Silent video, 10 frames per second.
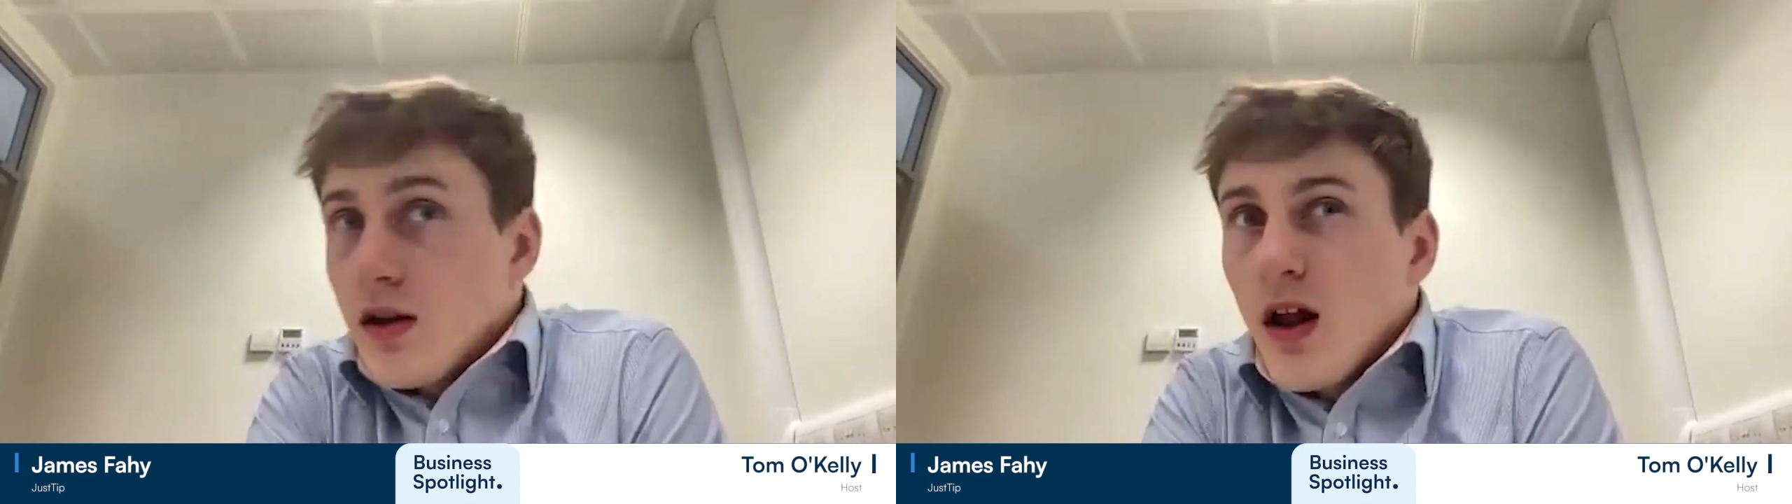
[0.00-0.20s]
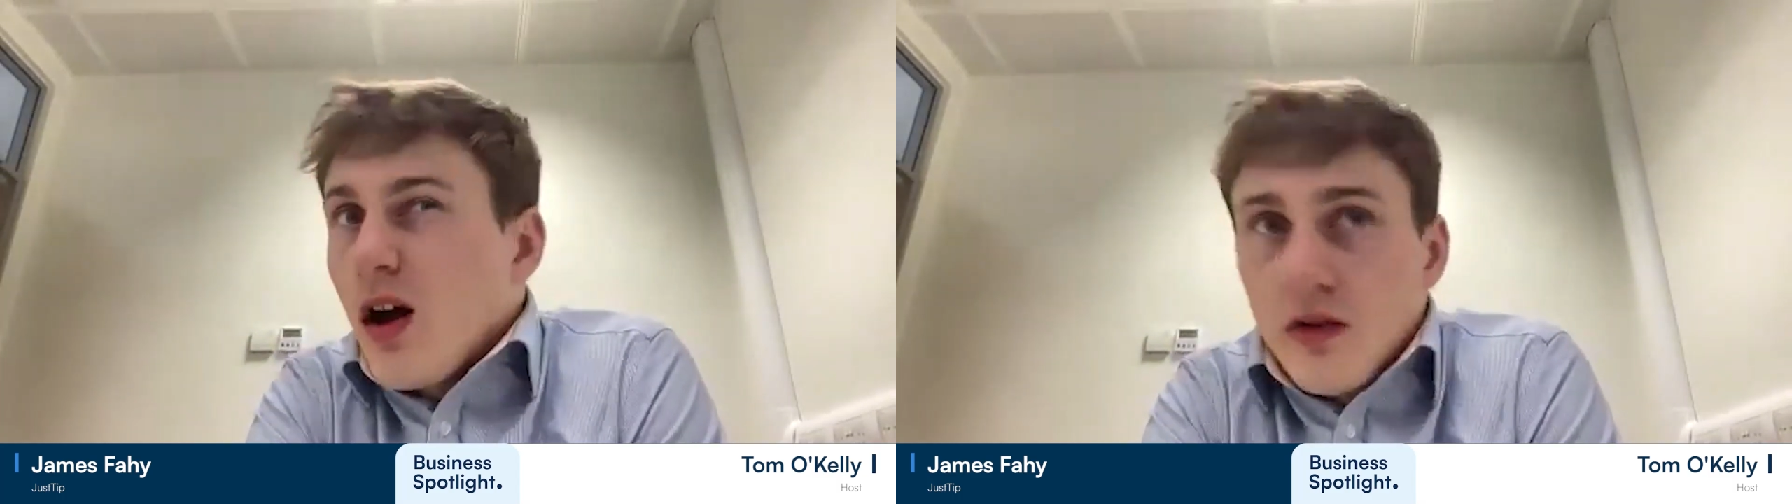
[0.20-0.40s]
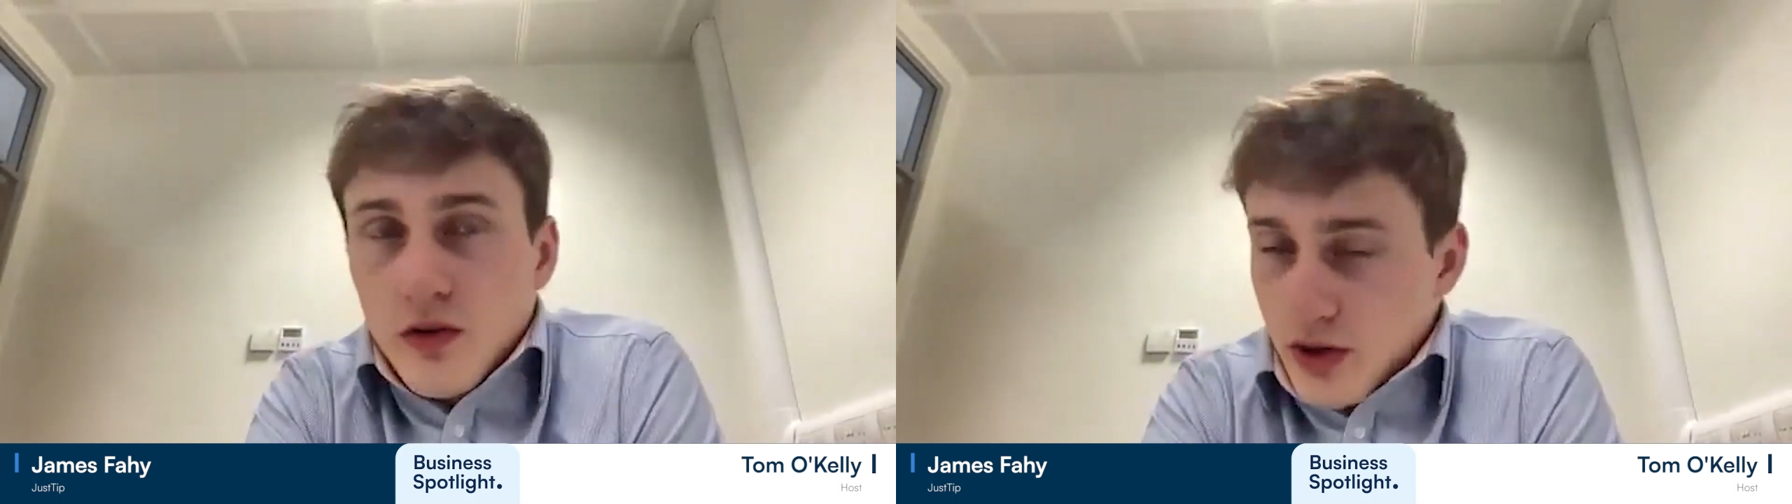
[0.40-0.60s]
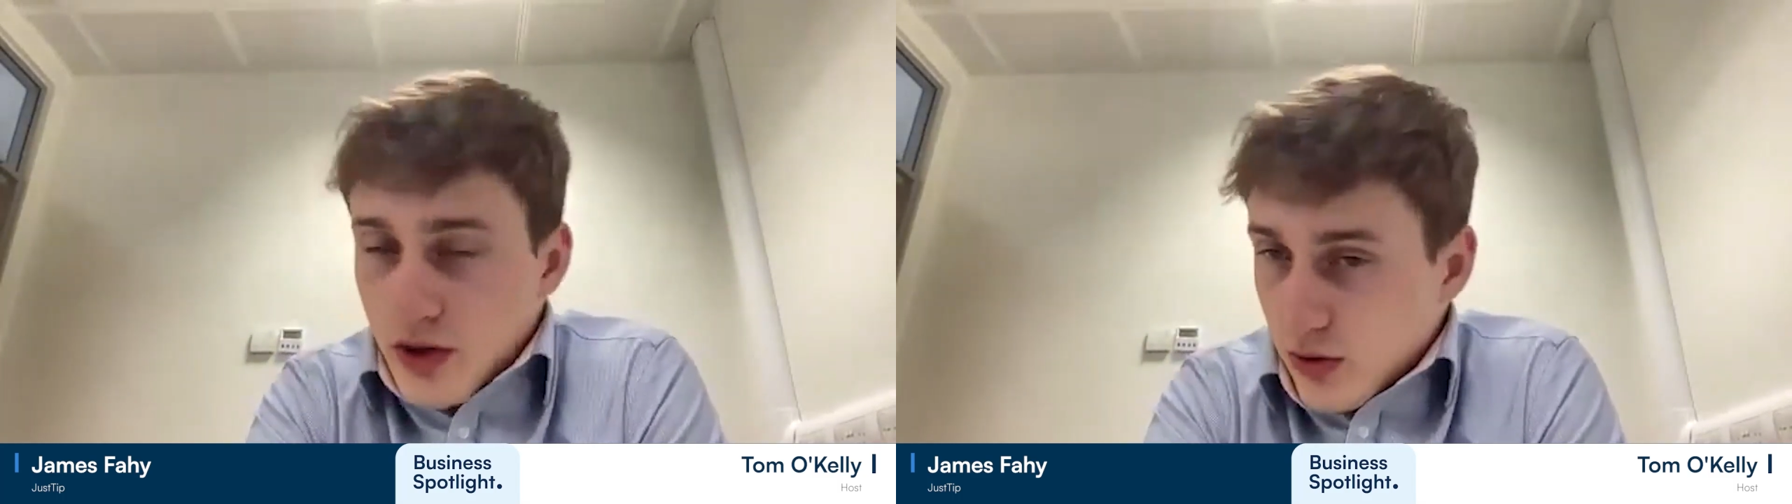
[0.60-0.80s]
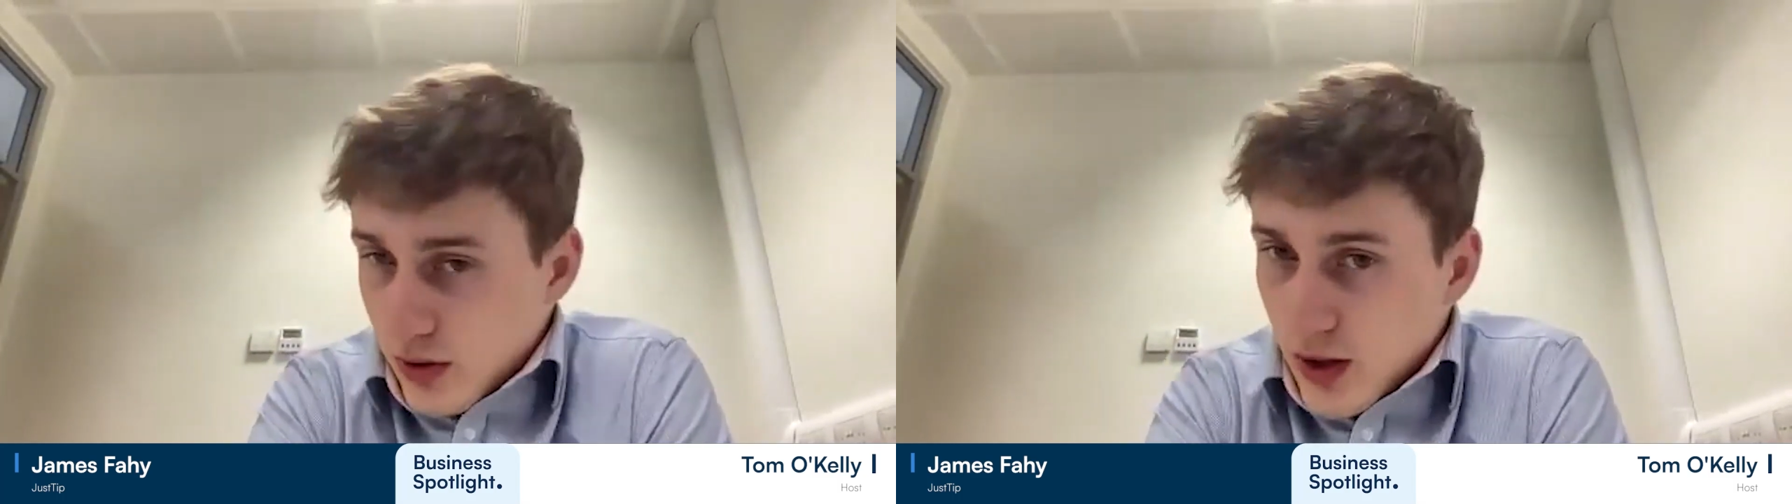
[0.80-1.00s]
Long
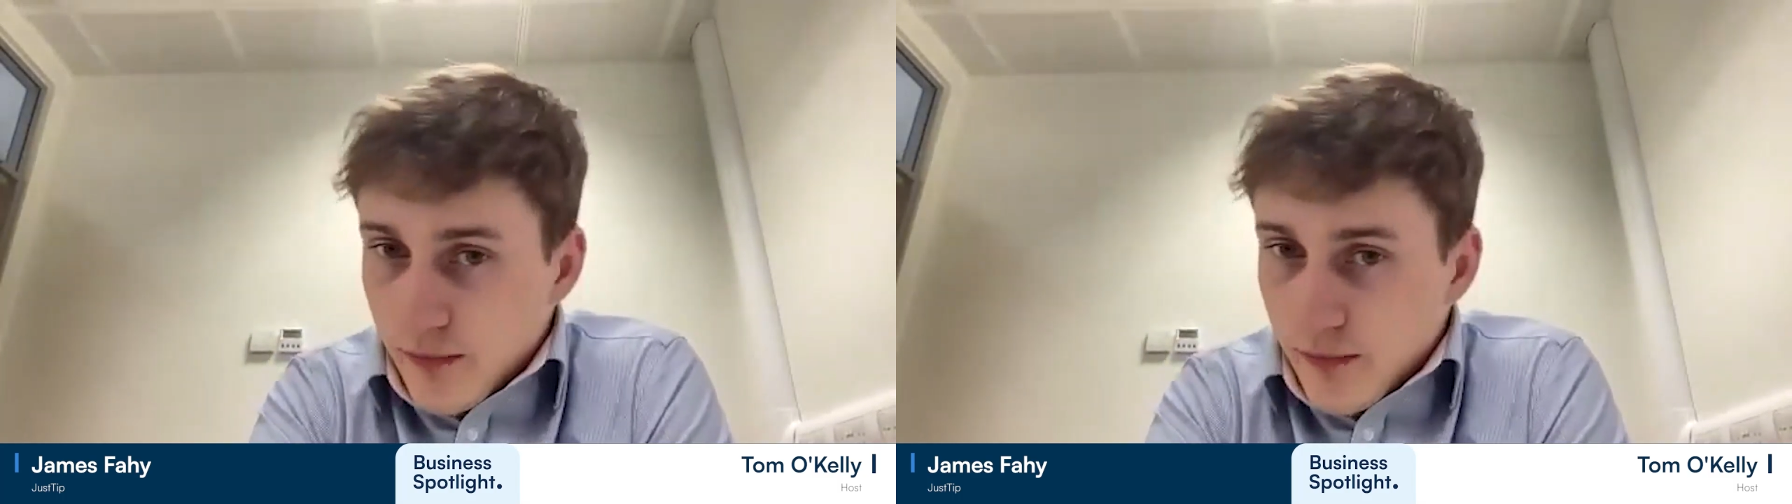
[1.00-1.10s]
story short,